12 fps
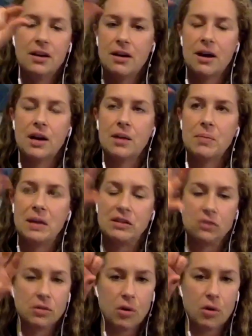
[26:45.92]
And
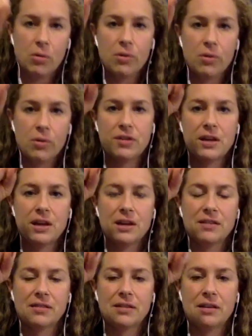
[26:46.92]
so the whole thing
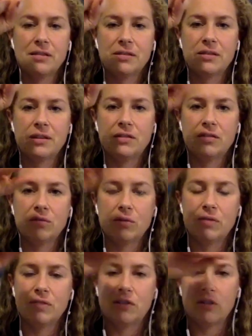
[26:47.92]
is sort
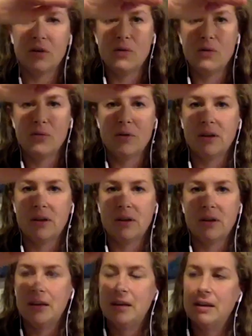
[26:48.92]
of its own
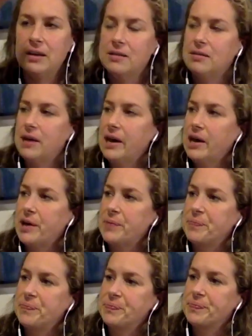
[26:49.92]

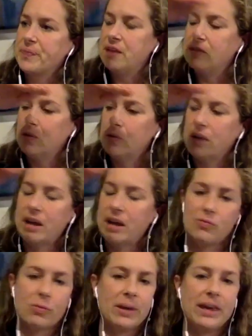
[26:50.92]
kind
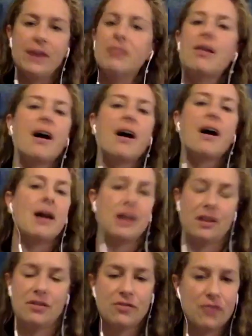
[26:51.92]
of ringing line
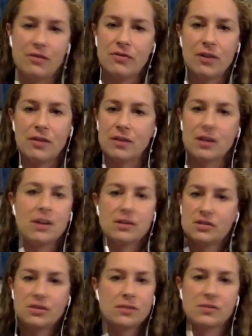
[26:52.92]
of a
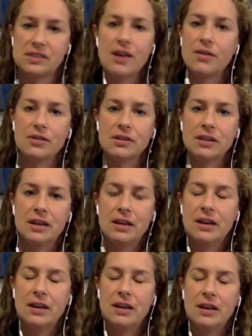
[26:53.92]
cluster of sound.
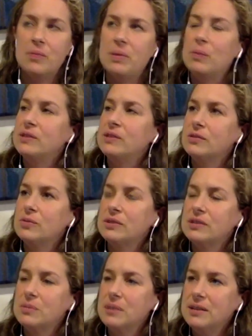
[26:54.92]
But what's
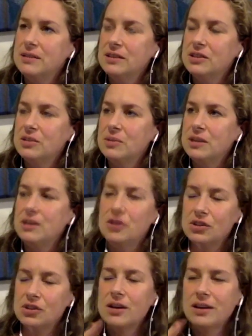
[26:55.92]
amazing to me, you're
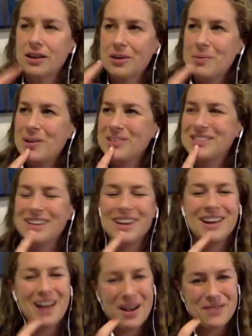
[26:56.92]
talking about singing
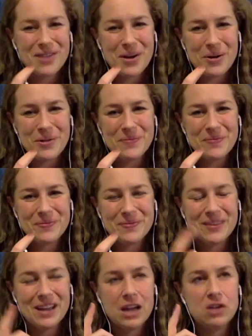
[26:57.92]
an ah vowel,
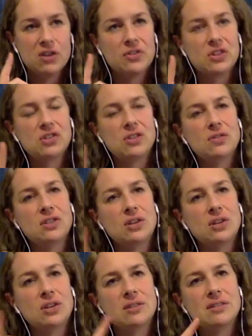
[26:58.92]
and your first
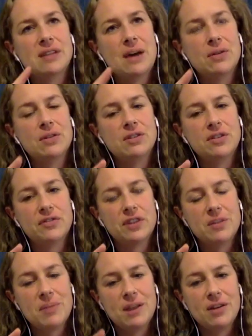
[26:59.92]
overtone is louder than your
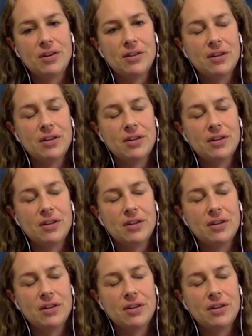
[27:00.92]
fundamental.